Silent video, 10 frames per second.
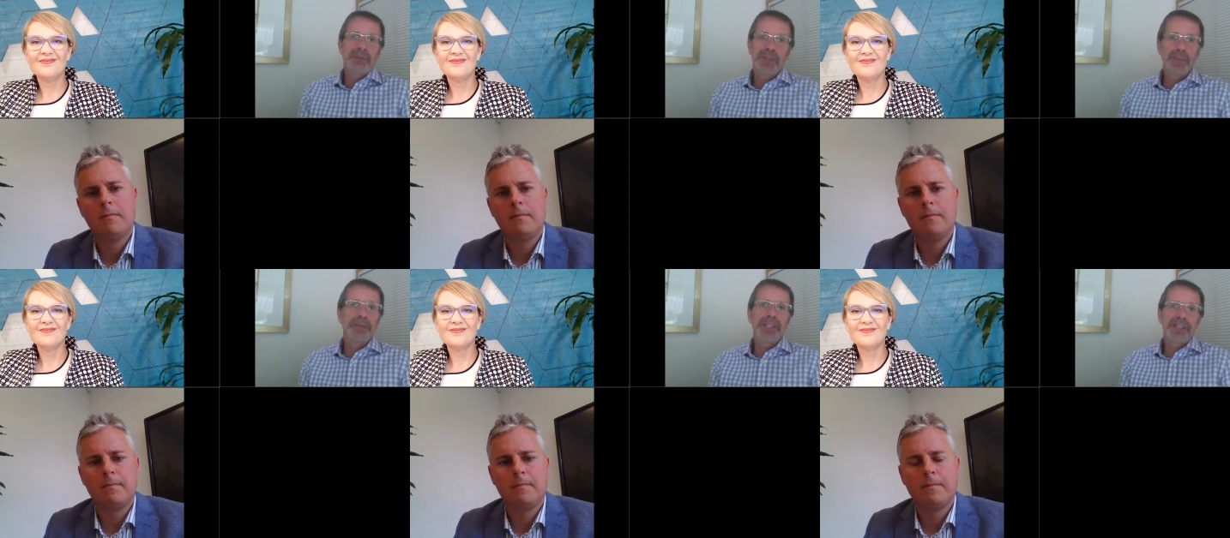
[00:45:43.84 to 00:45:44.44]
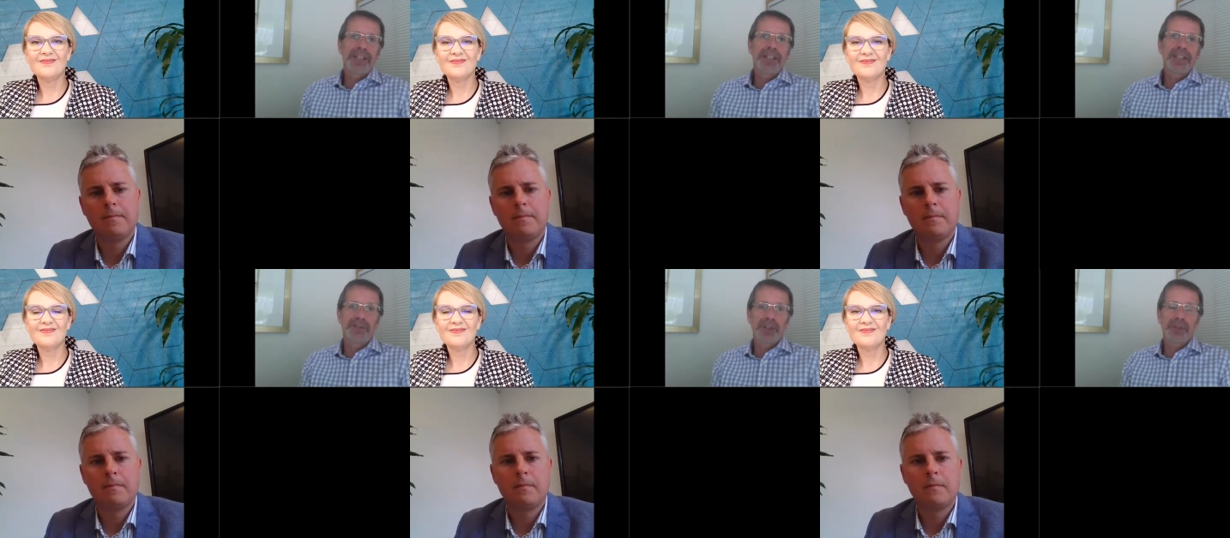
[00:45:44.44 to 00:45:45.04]
Speaker 1: It, it is
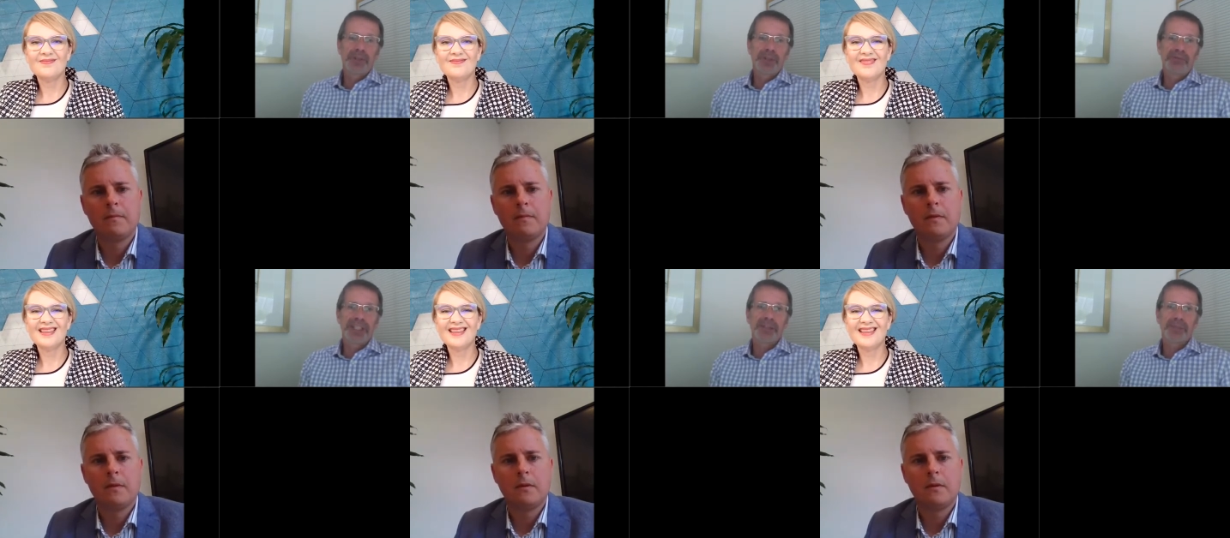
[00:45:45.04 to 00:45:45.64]
difficult to predict,